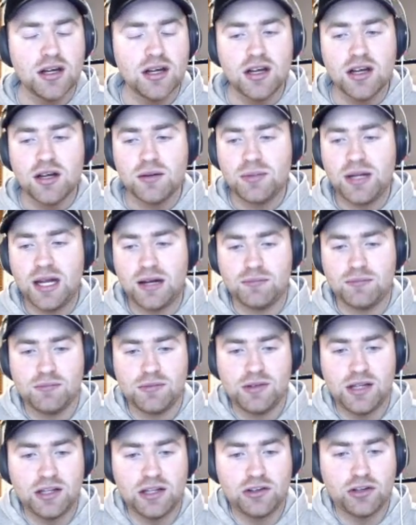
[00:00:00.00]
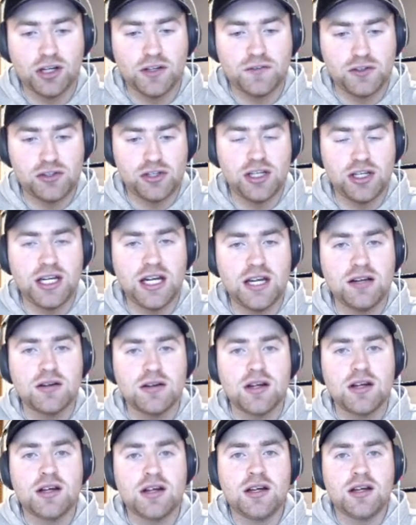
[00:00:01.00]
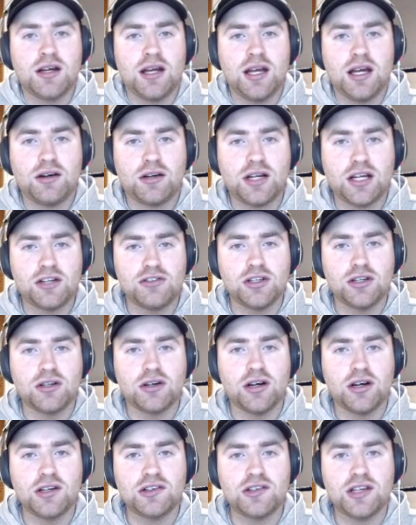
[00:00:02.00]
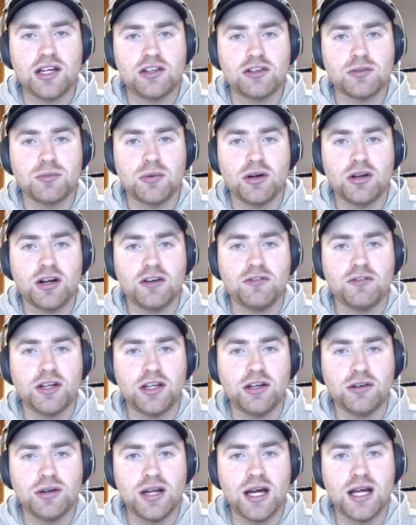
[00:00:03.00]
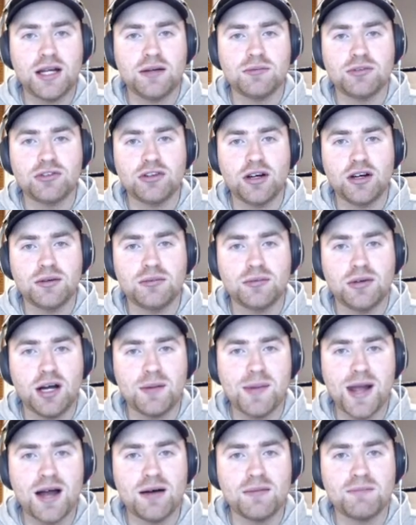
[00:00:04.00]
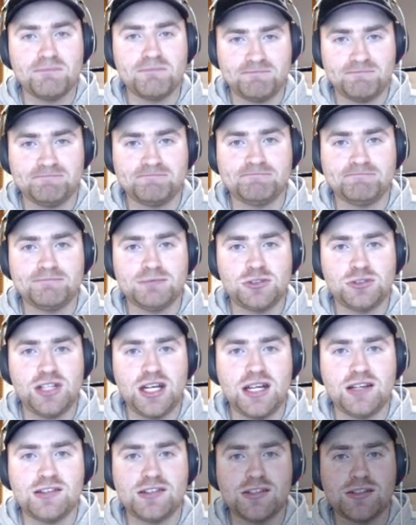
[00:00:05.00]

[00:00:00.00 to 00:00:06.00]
but yeah, thanks guys for tuning in, and I'll catch you guys tomorrow night for the Q&A. So I'm out. Cheers.